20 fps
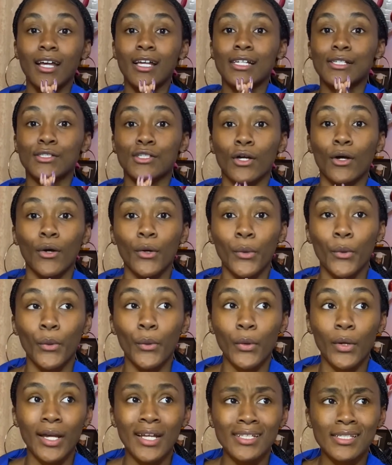So
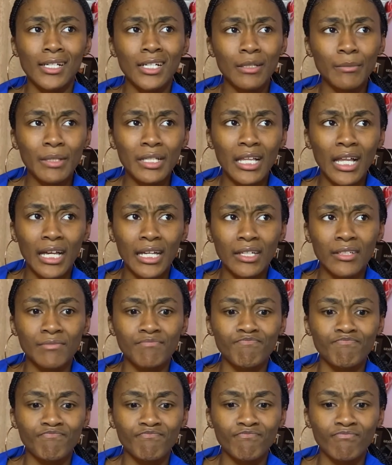it took me like
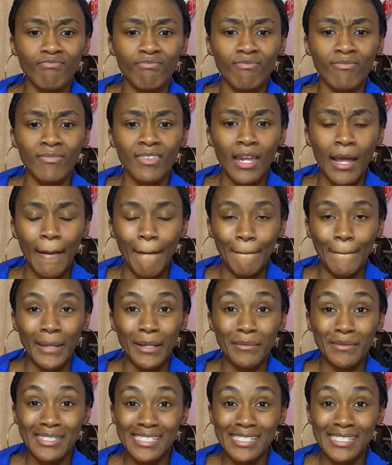maybe